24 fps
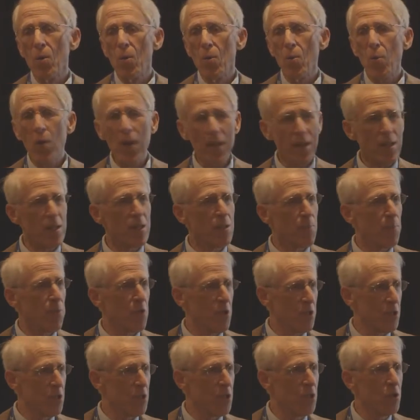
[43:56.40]
what does a
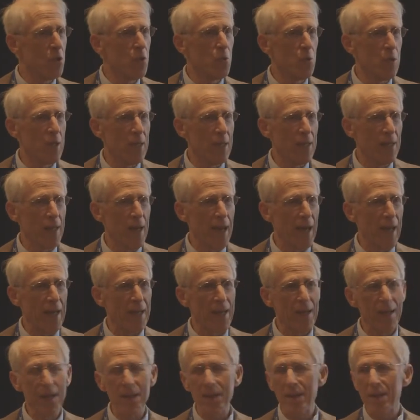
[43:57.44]
person do in
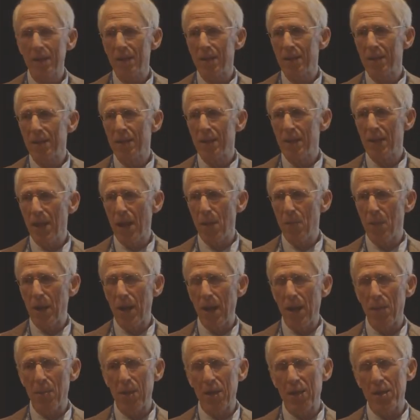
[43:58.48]
that
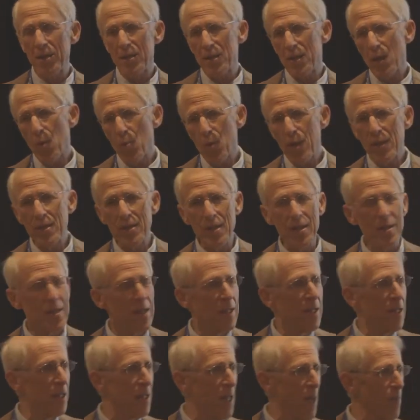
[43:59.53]
dilemma? And in some ways it's a
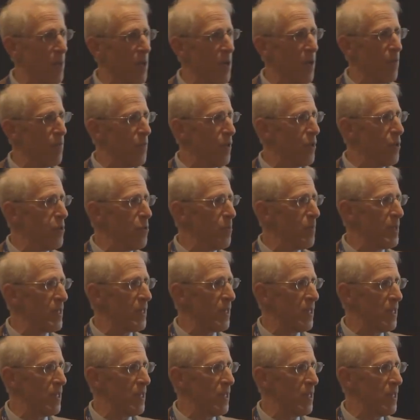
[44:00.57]
dilemma of the human